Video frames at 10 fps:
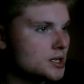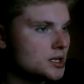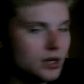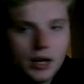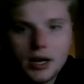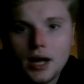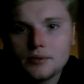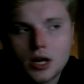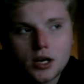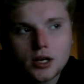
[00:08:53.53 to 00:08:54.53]
I'm
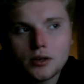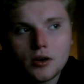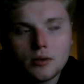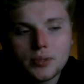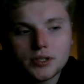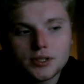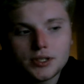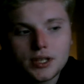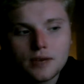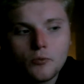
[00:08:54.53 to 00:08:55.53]
talking a bunch of
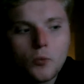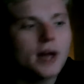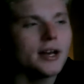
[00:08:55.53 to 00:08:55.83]
stuff. Why did